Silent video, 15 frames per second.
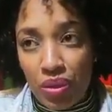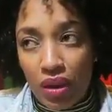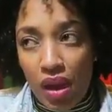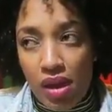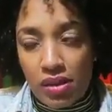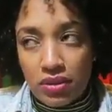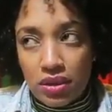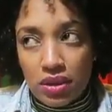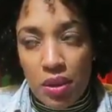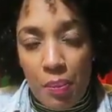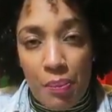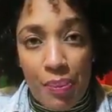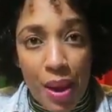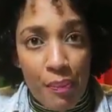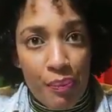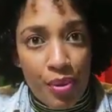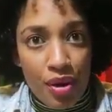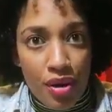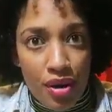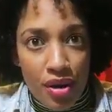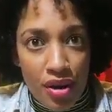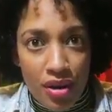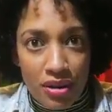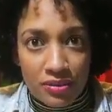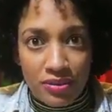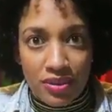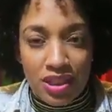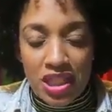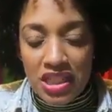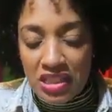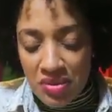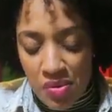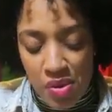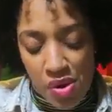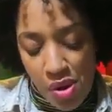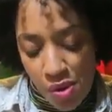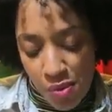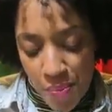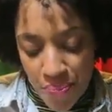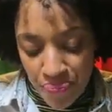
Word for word: yeah, some more pepper. Oomph. Yeah. You know.